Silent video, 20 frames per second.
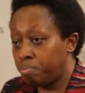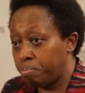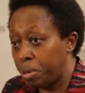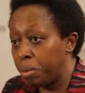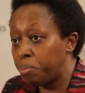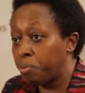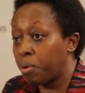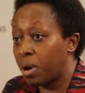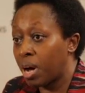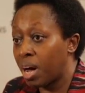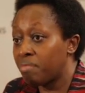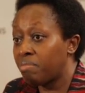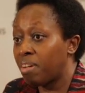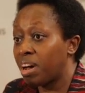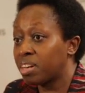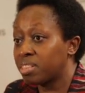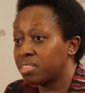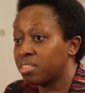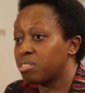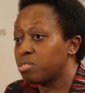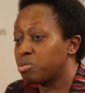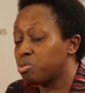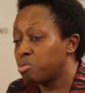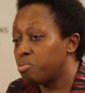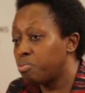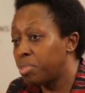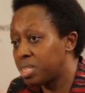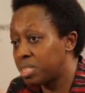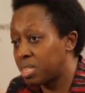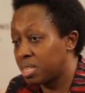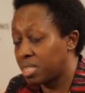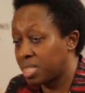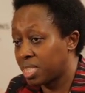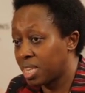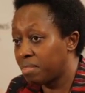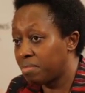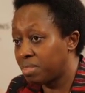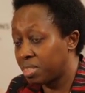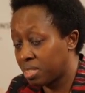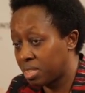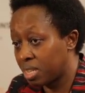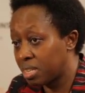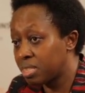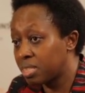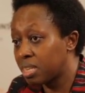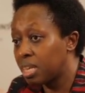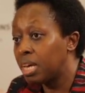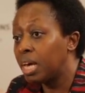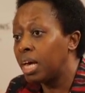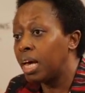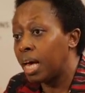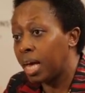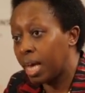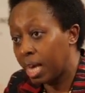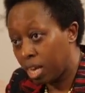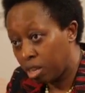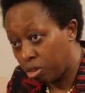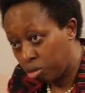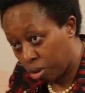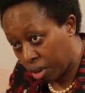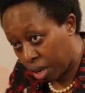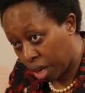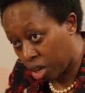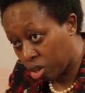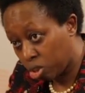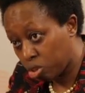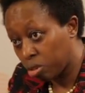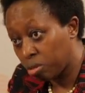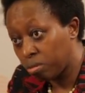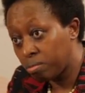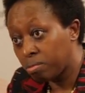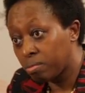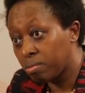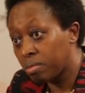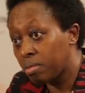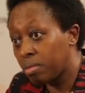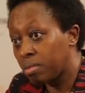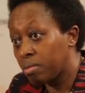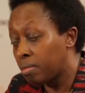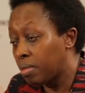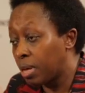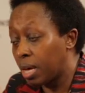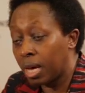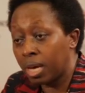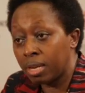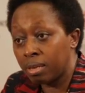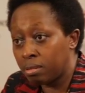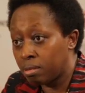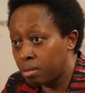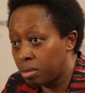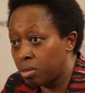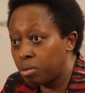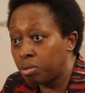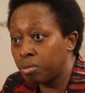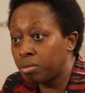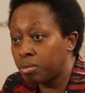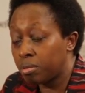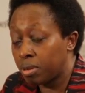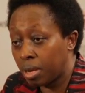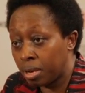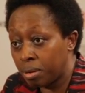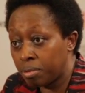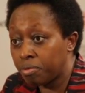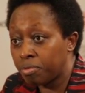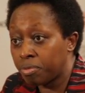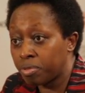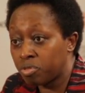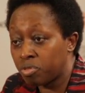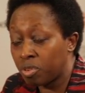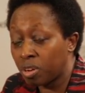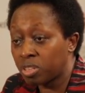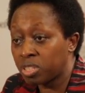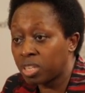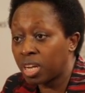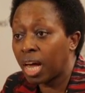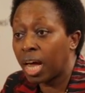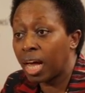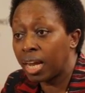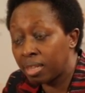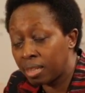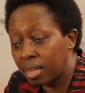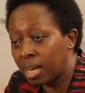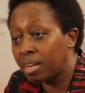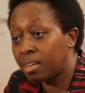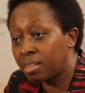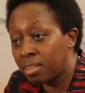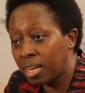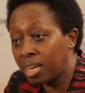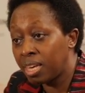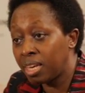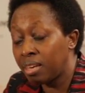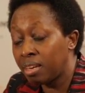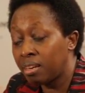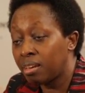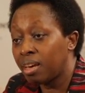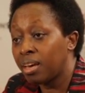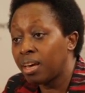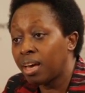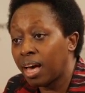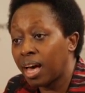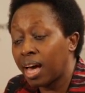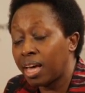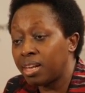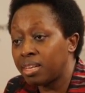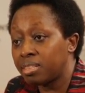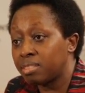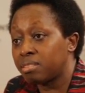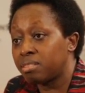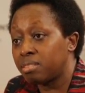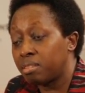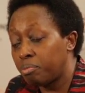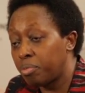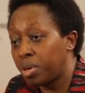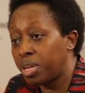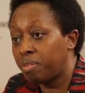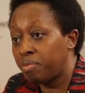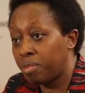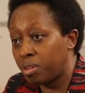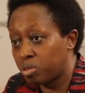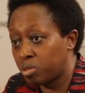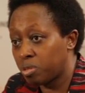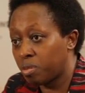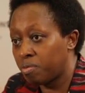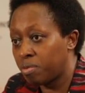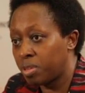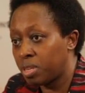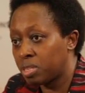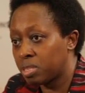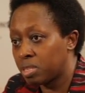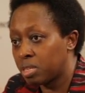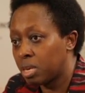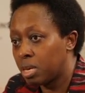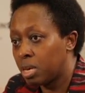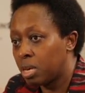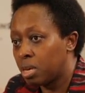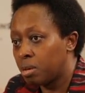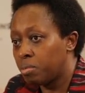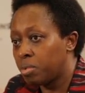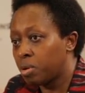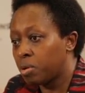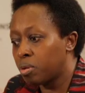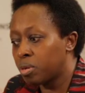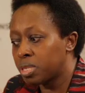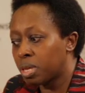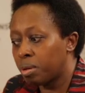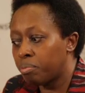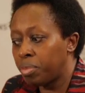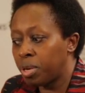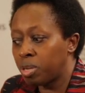people have access to basic services, education, and infrastructure, and that they harness the benefits of this. Because